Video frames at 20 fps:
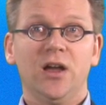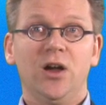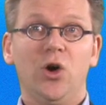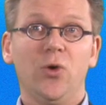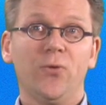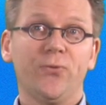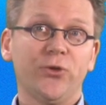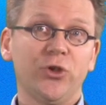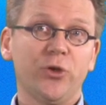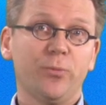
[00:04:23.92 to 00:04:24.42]

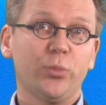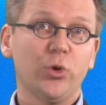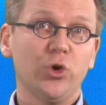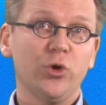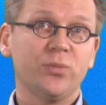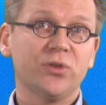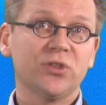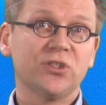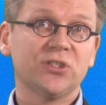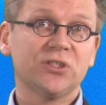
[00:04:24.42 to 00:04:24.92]
Often the
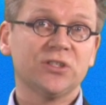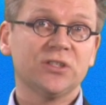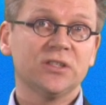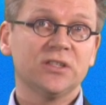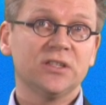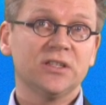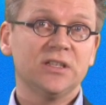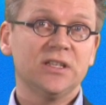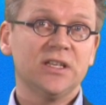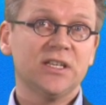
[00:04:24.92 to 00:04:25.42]
purpose
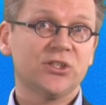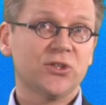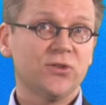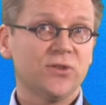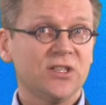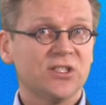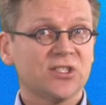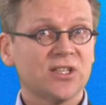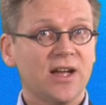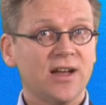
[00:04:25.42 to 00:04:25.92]
is to
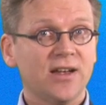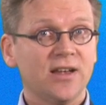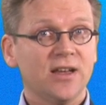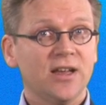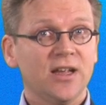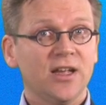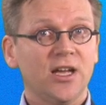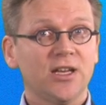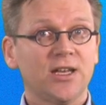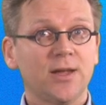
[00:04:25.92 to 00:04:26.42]
design
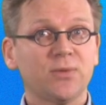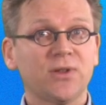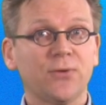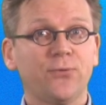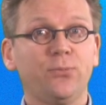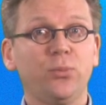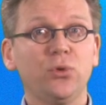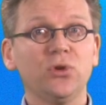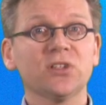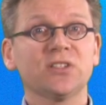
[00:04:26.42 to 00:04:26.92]

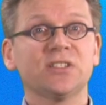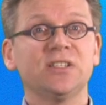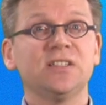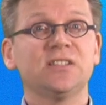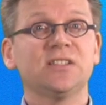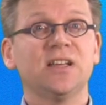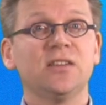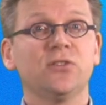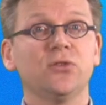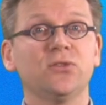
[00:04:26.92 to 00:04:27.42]
adaptive
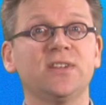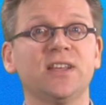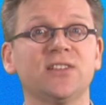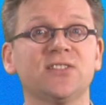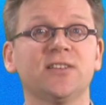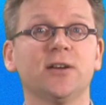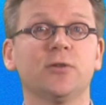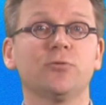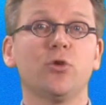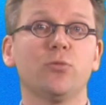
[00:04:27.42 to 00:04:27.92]
policies and to
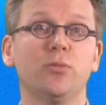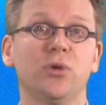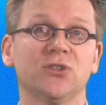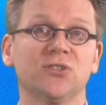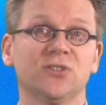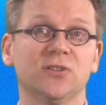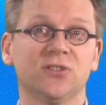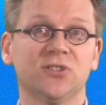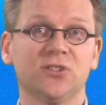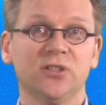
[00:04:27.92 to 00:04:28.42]
test their
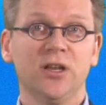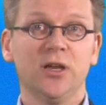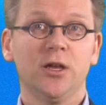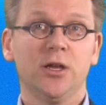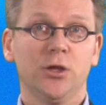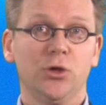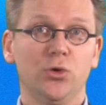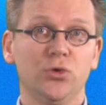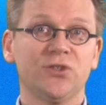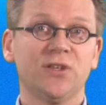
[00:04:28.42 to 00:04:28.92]
robustness
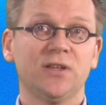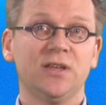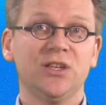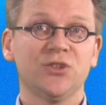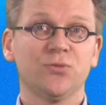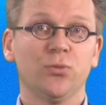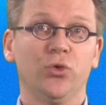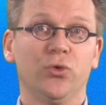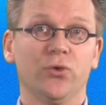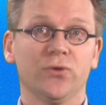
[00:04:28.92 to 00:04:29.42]
using
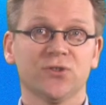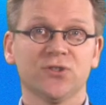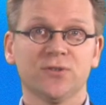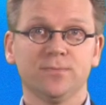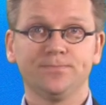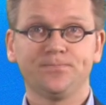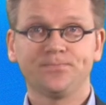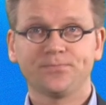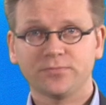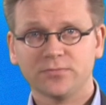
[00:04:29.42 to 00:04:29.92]
these models.
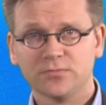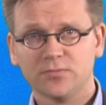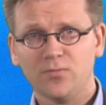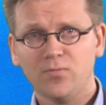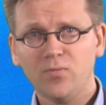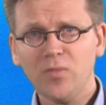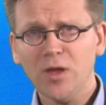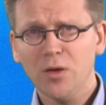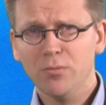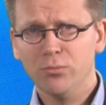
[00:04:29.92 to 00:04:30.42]

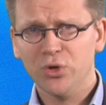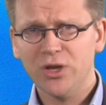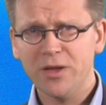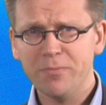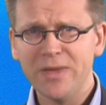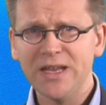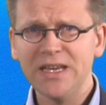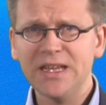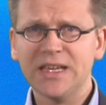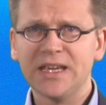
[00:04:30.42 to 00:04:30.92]
But in
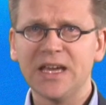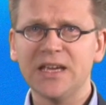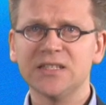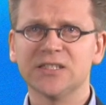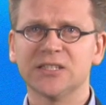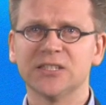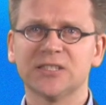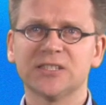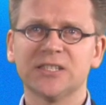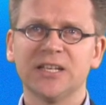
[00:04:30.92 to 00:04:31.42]
many
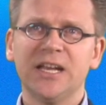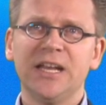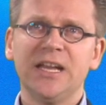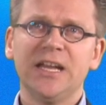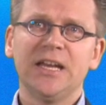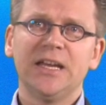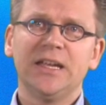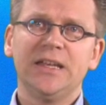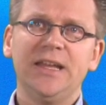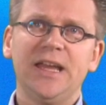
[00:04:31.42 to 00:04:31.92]
cases,
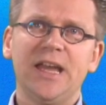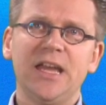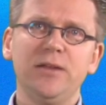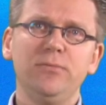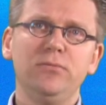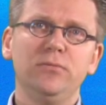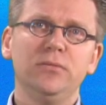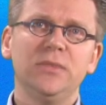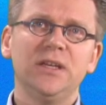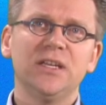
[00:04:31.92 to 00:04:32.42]
the
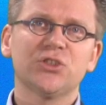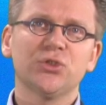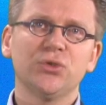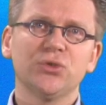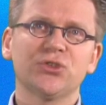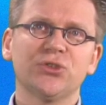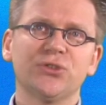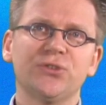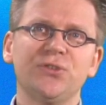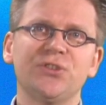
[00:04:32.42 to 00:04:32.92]
aim is
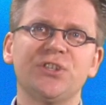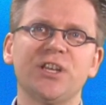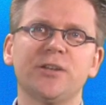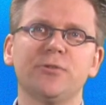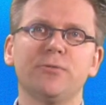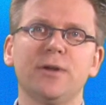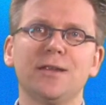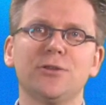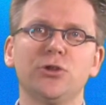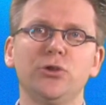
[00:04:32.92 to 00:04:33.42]
also to
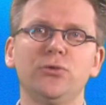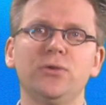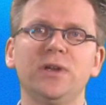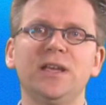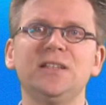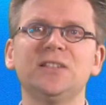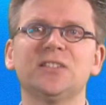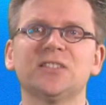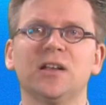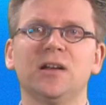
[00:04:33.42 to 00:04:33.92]
generate new
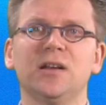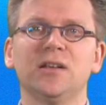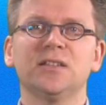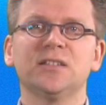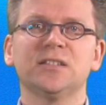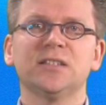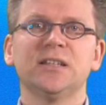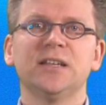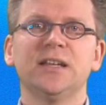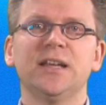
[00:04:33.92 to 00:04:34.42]

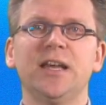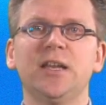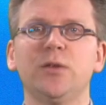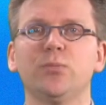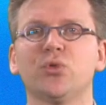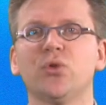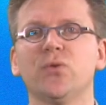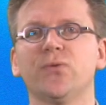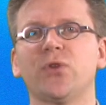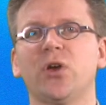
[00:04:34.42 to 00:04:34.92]
insights and
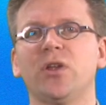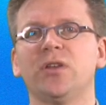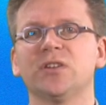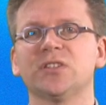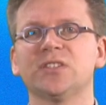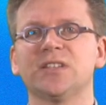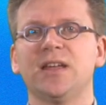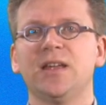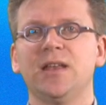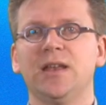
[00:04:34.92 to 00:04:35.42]
improved
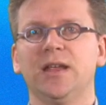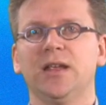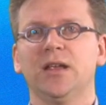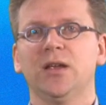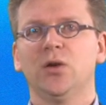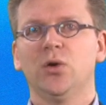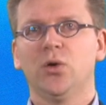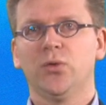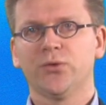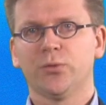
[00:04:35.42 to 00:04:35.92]

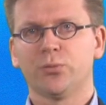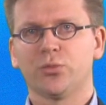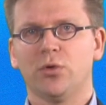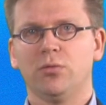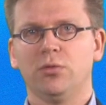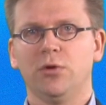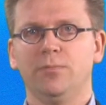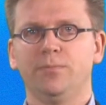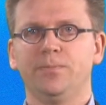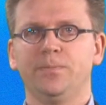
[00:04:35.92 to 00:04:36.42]
understanding of the
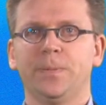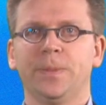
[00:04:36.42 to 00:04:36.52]
problem.